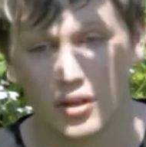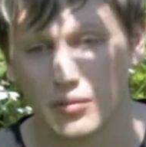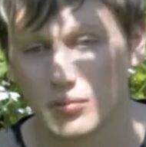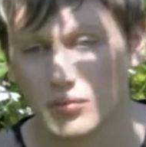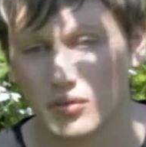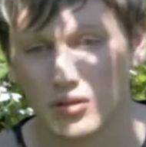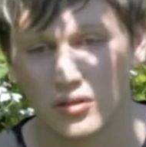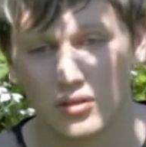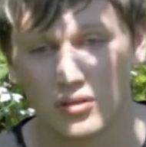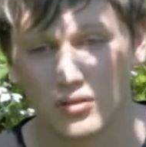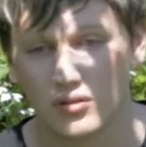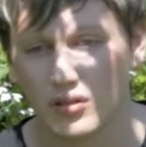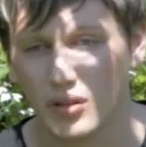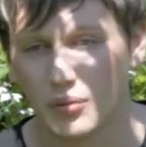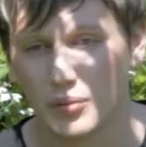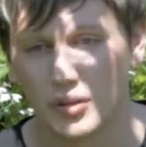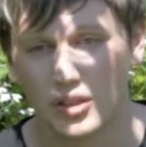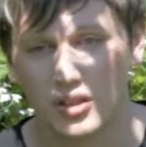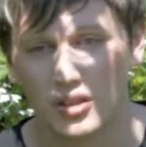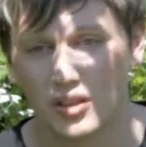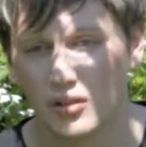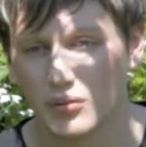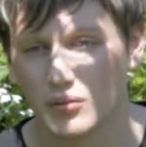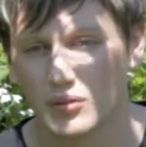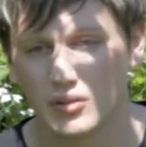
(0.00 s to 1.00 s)

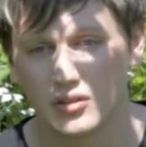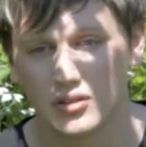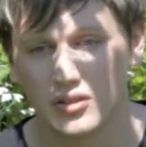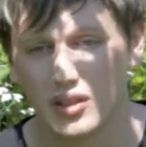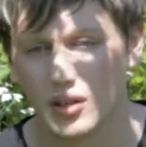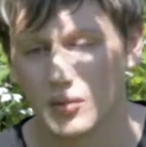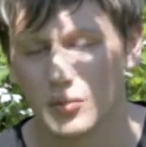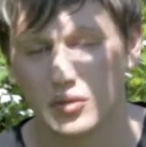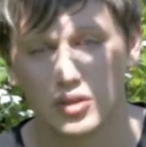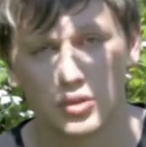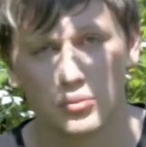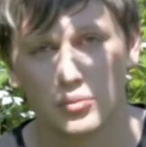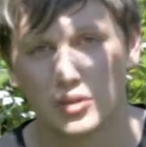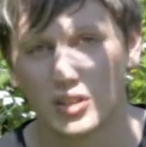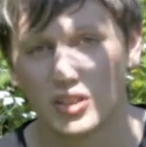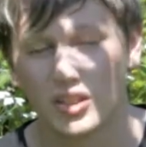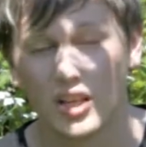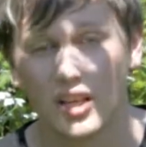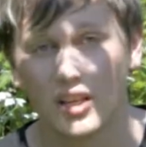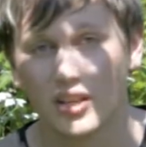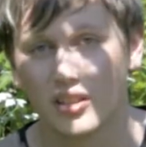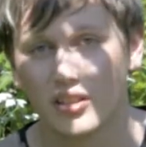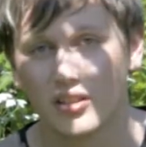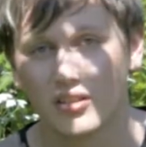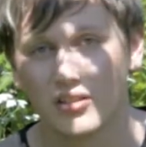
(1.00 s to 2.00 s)
that was a
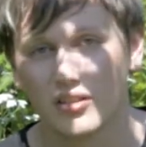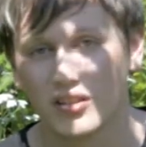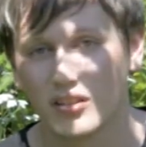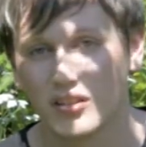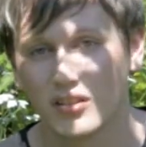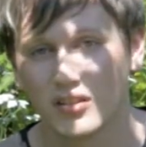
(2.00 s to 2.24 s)
mistake,